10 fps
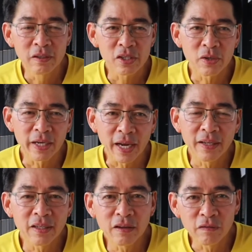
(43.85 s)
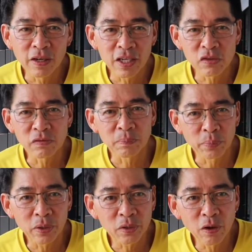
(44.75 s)
So I enter a village with a
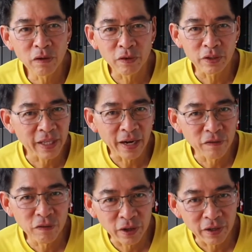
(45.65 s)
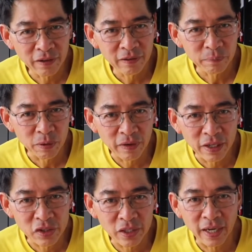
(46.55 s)
protocol for typhoid
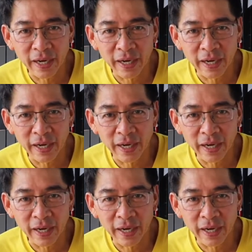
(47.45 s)
prevention.